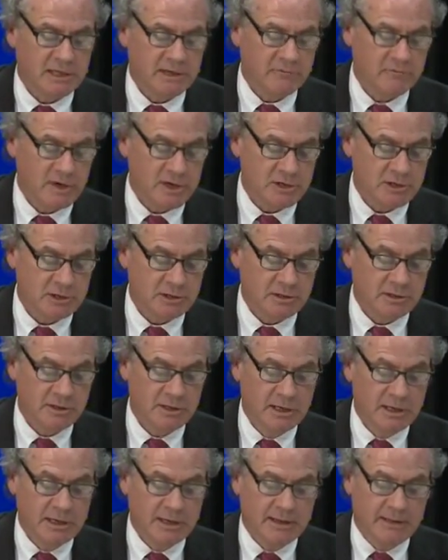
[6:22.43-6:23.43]
innovation
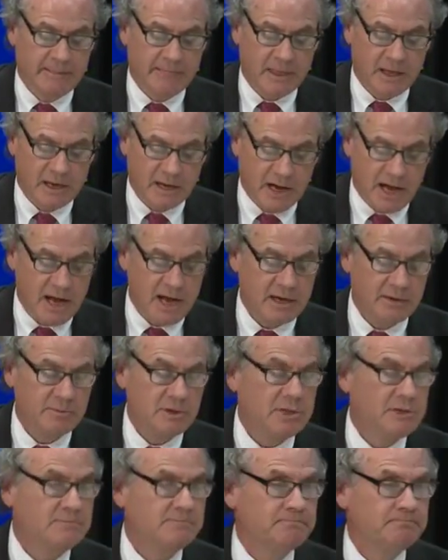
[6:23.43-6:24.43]

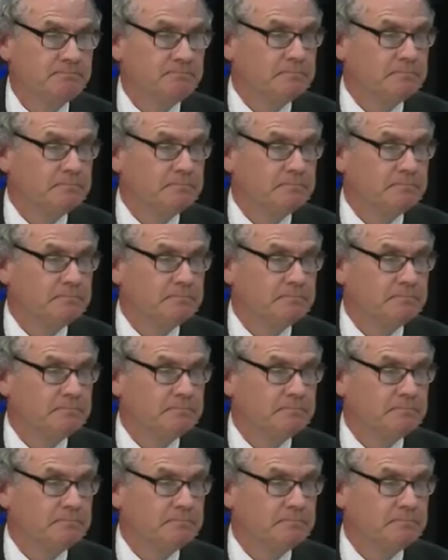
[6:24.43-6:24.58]
economy.